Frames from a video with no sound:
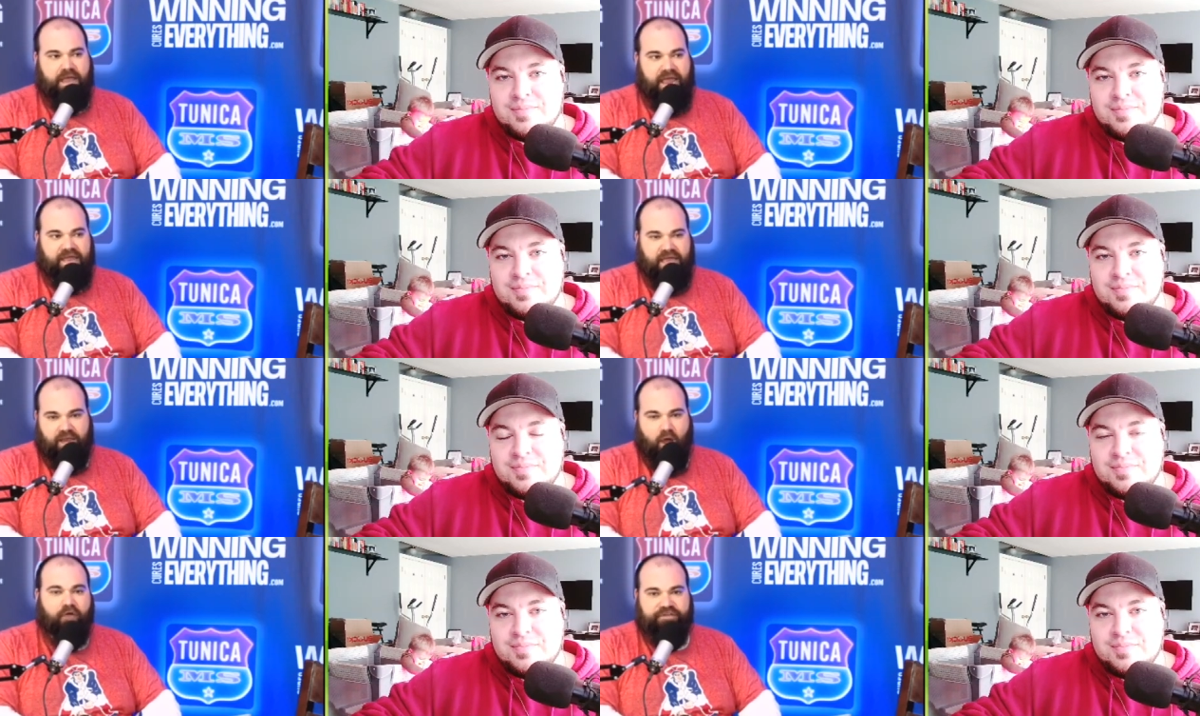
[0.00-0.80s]
Speaker 1: And,
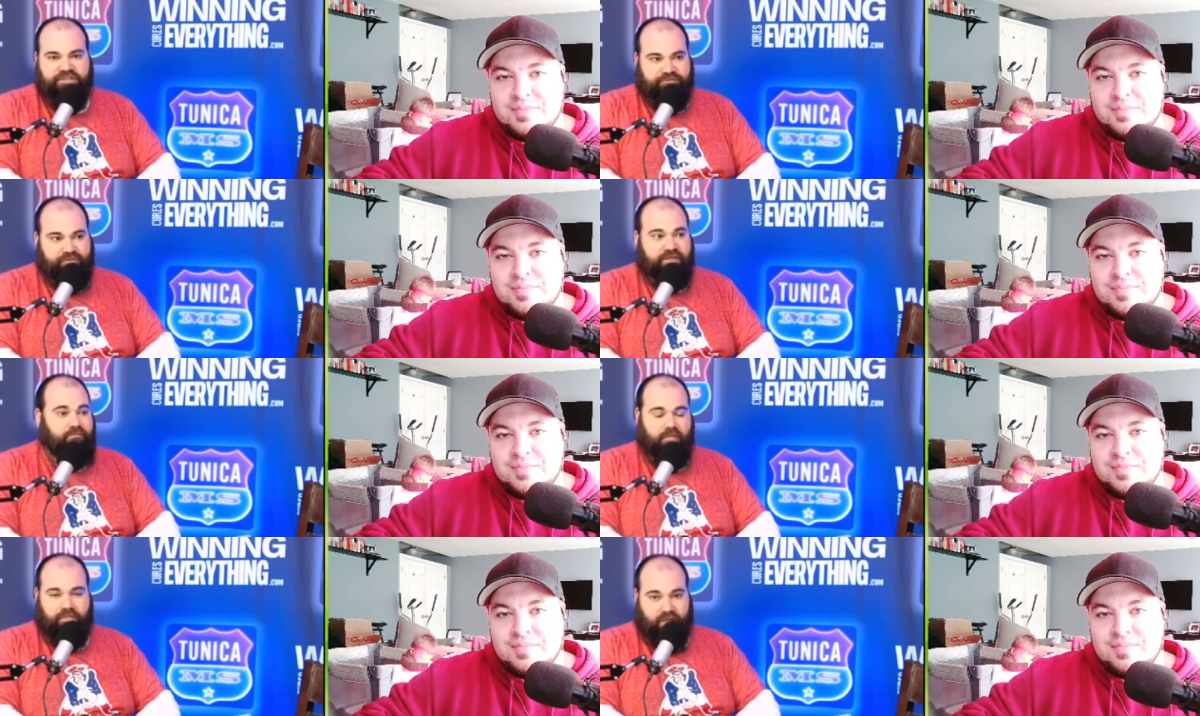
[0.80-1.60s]
and offensively,
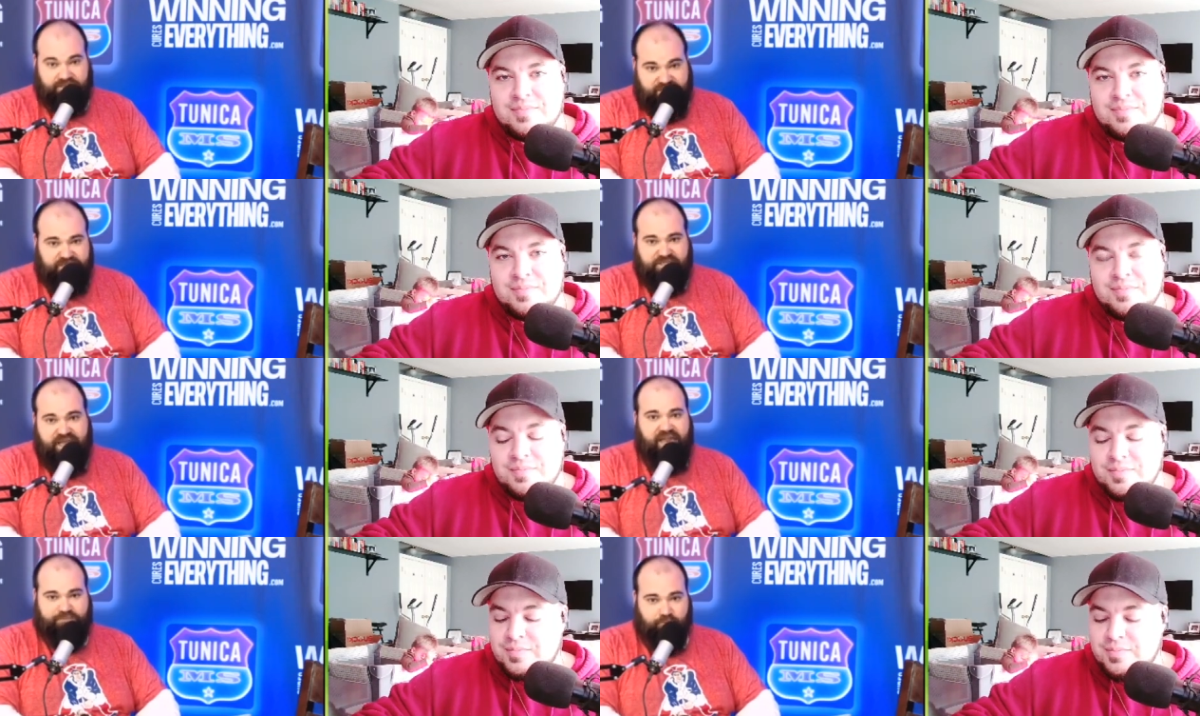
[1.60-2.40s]

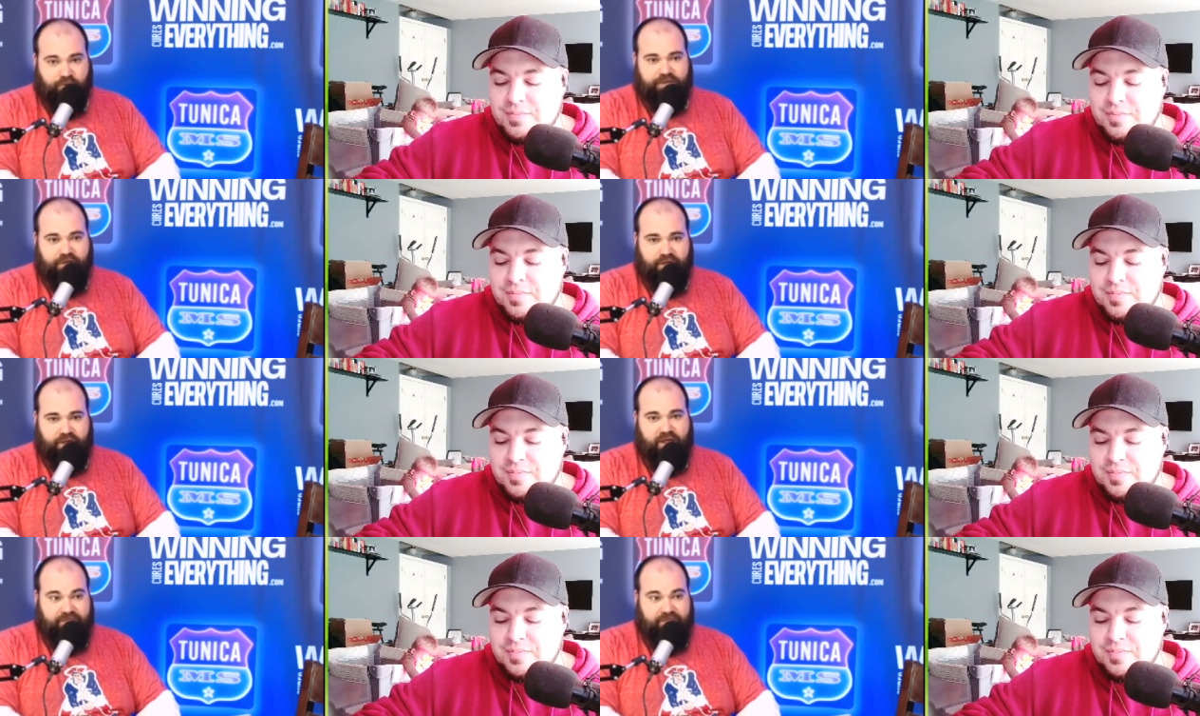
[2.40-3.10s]
Cincinnati's pretty good.